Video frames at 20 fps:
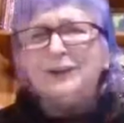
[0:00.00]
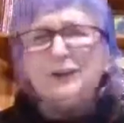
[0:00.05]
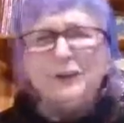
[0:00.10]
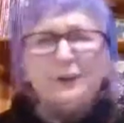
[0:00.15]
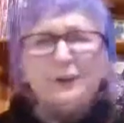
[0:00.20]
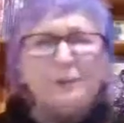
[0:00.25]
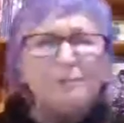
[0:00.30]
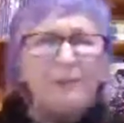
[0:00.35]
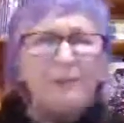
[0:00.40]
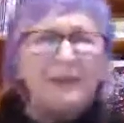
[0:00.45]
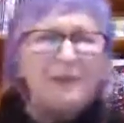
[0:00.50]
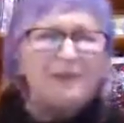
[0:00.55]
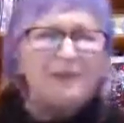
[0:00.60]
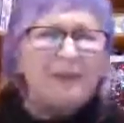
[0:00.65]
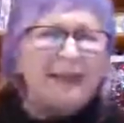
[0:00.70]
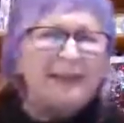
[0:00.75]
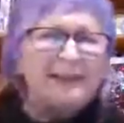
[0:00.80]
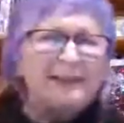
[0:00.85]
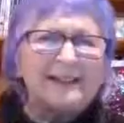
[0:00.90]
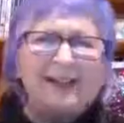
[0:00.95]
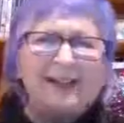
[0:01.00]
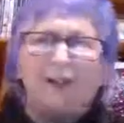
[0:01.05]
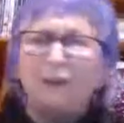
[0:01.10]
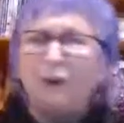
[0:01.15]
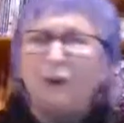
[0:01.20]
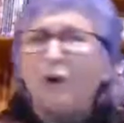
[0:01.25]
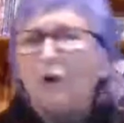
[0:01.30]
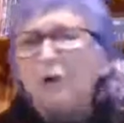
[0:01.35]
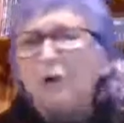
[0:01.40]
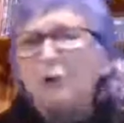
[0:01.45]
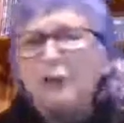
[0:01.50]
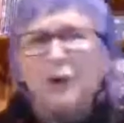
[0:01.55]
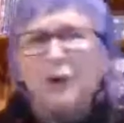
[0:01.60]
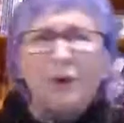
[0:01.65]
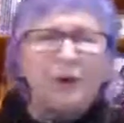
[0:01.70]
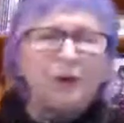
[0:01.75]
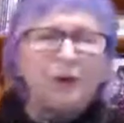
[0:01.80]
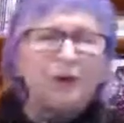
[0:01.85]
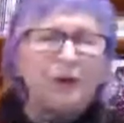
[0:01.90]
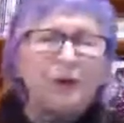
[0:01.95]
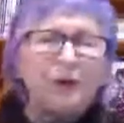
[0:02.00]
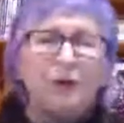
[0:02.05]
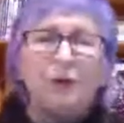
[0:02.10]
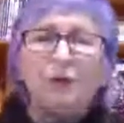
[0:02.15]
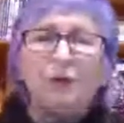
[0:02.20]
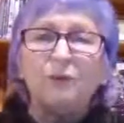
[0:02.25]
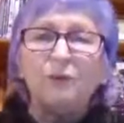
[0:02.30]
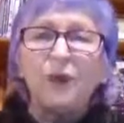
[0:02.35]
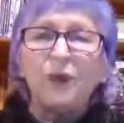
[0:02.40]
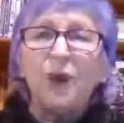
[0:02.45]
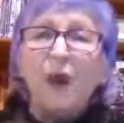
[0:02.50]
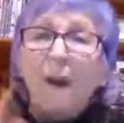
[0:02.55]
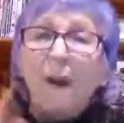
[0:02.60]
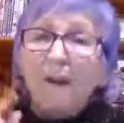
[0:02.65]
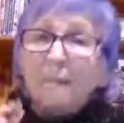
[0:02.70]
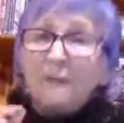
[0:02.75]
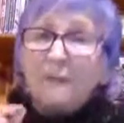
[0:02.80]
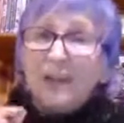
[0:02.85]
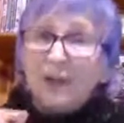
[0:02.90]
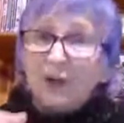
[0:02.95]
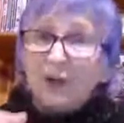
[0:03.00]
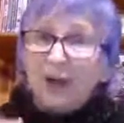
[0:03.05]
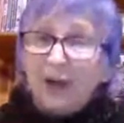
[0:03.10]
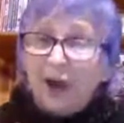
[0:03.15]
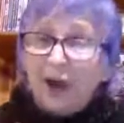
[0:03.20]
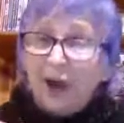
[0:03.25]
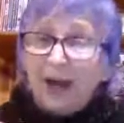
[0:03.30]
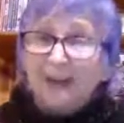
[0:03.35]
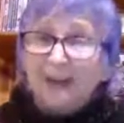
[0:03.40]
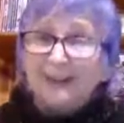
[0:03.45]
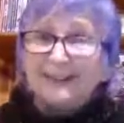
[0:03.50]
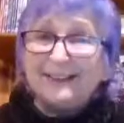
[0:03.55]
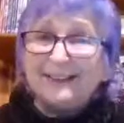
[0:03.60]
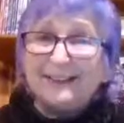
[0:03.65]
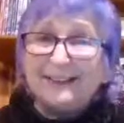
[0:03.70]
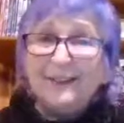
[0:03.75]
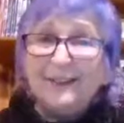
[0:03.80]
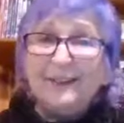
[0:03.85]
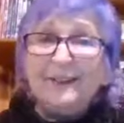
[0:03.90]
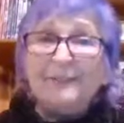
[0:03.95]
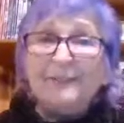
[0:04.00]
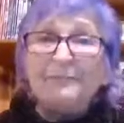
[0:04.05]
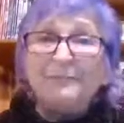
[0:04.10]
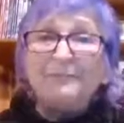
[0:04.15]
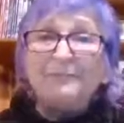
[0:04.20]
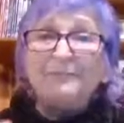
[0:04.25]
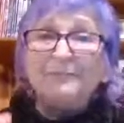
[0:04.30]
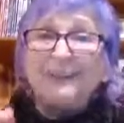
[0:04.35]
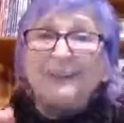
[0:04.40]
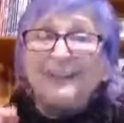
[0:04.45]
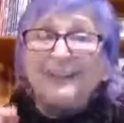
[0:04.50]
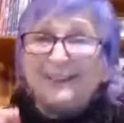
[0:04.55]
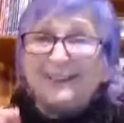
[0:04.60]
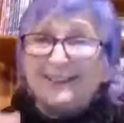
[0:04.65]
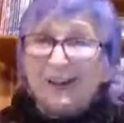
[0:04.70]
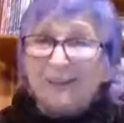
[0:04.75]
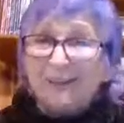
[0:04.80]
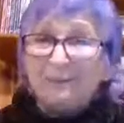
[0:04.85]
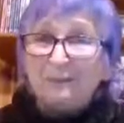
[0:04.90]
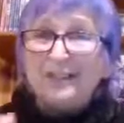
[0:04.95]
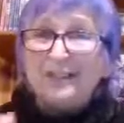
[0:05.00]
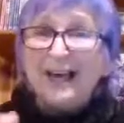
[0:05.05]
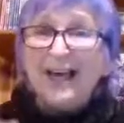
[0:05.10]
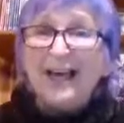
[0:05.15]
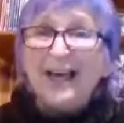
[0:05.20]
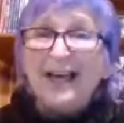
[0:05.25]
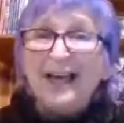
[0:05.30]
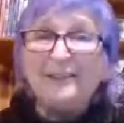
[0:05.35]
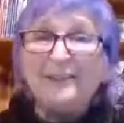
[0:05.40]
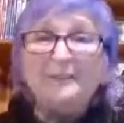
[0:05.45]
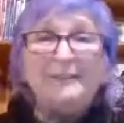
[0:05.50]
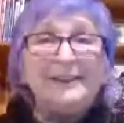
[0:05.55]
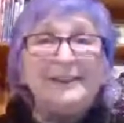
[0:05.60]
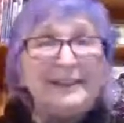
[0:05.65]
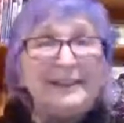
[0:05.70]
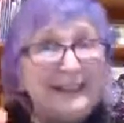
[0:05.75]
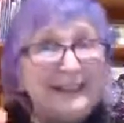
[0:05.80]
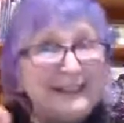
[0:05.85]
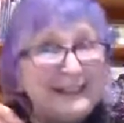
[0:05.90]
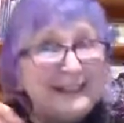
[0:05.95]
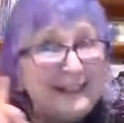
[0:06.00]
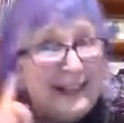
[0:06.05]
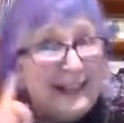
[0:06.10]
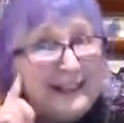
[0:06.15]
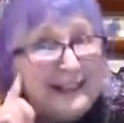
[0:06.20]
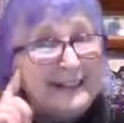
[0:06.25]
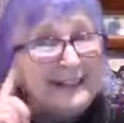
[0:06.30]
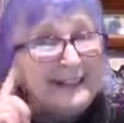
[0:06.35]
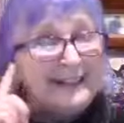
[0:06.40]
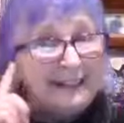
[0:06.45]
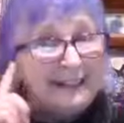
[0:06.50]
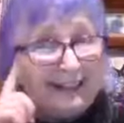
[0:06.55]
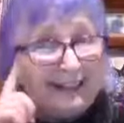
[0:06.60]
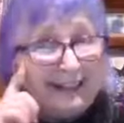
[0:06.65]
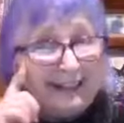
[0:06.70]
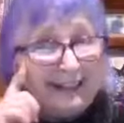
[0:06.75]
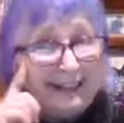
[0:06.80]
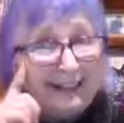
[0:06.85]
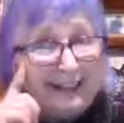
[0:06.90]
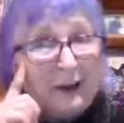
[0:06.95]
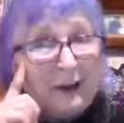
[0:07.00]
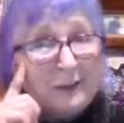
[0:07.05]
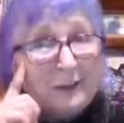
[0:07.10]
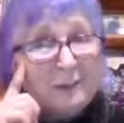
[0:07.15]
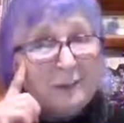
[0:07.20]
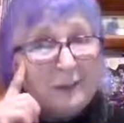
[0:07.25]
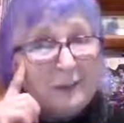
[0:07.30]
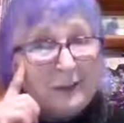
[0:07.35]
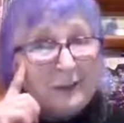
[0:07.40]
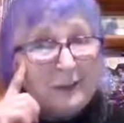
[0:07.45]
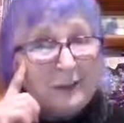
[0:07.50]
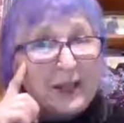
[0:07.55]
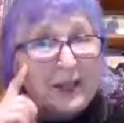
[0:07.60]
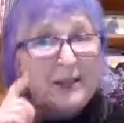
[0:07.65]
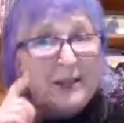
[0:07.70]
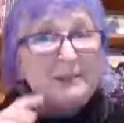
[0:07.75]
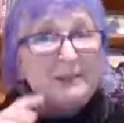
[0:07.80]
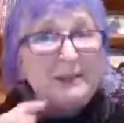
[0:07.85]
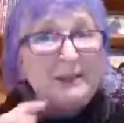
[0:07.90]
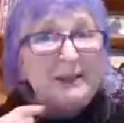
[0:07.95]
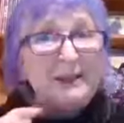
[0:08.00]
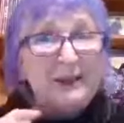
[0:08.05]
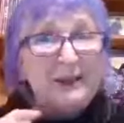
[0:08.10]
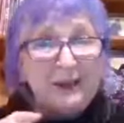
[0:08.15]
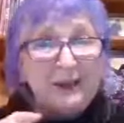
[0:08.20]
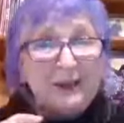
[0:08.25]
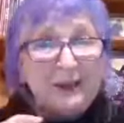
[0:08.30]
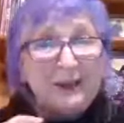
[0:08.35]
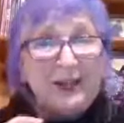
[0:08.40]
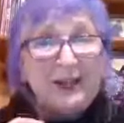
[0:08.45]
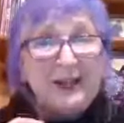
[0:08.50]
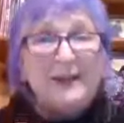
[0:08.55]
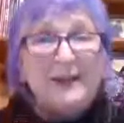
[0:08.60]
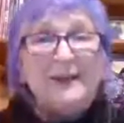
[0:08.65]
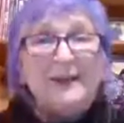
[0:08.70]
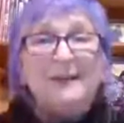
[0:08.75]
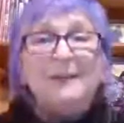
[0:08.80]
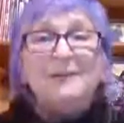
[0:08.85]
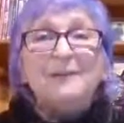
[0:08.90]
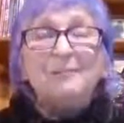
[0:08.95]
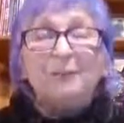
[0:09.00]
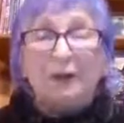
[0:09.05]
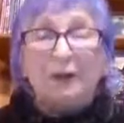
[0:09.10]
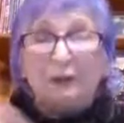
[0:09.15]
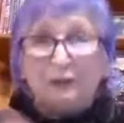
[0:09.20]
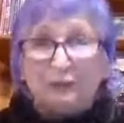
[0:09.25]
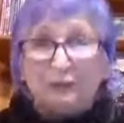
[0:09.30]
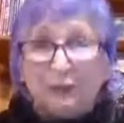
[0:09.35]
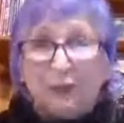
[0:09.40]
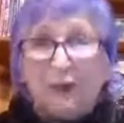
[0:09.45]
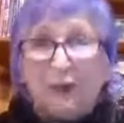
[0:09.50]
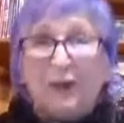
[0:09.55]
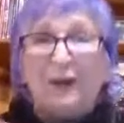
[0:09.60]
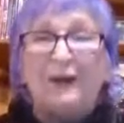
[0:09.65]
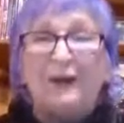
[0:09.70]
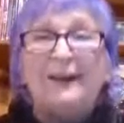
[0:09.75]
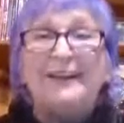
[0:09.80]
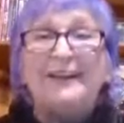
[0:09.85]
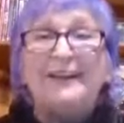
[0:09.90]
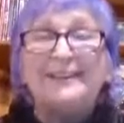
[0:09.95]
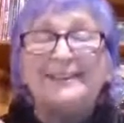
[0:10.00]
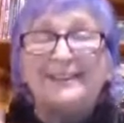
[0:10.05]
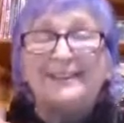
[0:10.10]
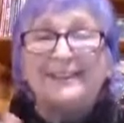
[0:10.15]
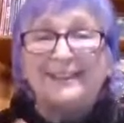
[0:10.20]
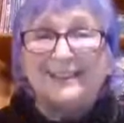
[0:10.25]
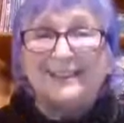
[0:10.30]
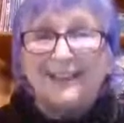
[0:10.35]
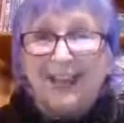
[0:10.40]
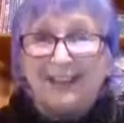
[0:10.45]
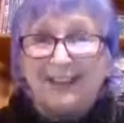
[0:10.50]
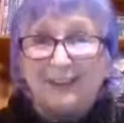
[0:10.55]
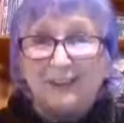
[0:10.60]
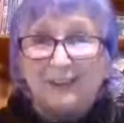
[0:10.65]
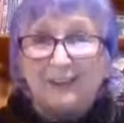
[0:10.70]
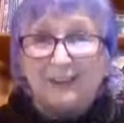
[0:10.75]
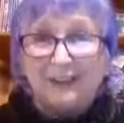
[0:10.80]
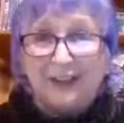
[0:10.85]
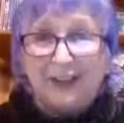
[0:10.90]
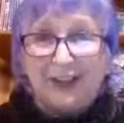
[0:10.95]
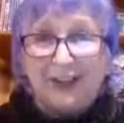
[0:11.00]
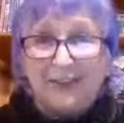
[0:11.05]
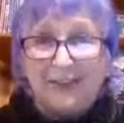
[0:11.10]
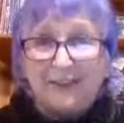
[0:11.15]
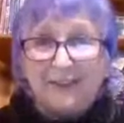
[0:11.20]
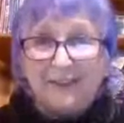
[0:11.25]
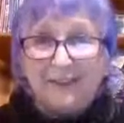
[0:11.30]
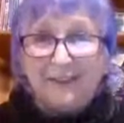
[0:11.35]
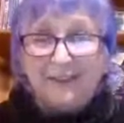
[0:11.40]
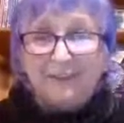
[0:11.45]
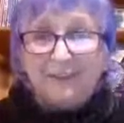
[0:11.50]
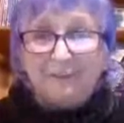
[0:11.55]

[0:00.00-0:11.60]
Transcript: do repeat myself over and over and over because sometimes it takes a number of times of hearing it before it settles in.